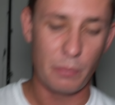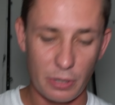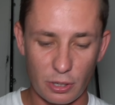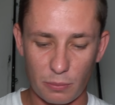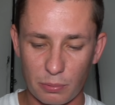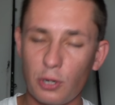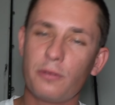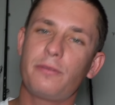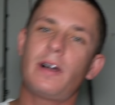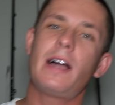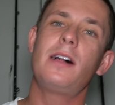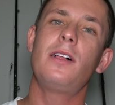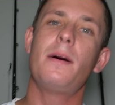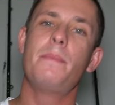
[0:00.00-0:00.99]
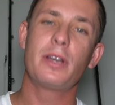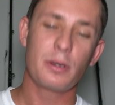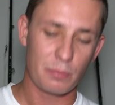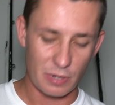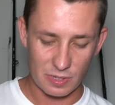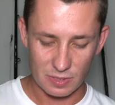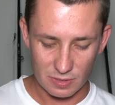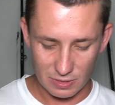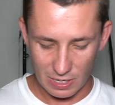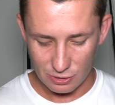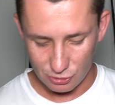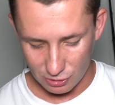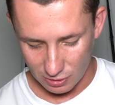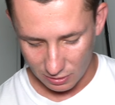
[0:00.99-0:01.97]
bigger profile, a better
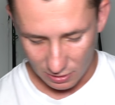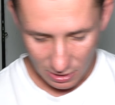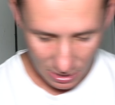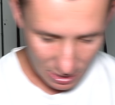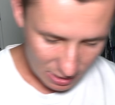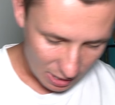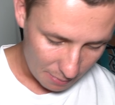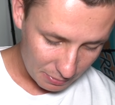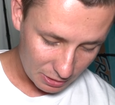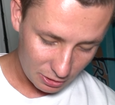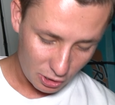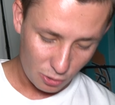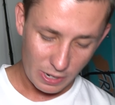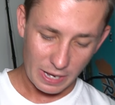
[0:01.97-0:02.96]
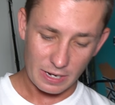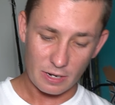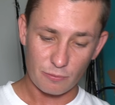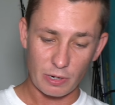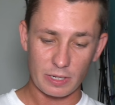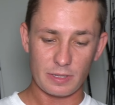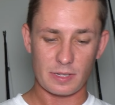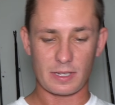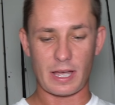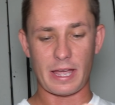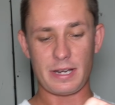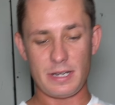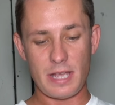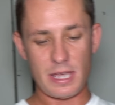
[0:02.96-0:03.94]
presentation. I'm gonna go ahead and rig this
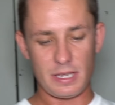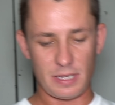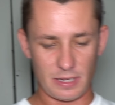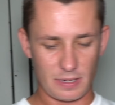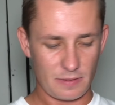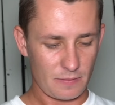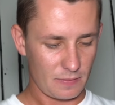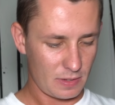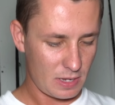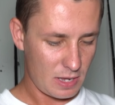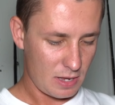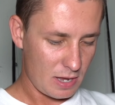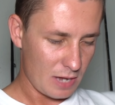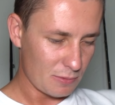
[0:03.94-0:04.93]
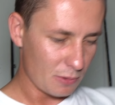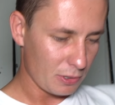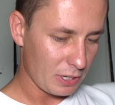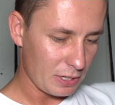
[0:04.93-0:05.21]
guy naked. And what we're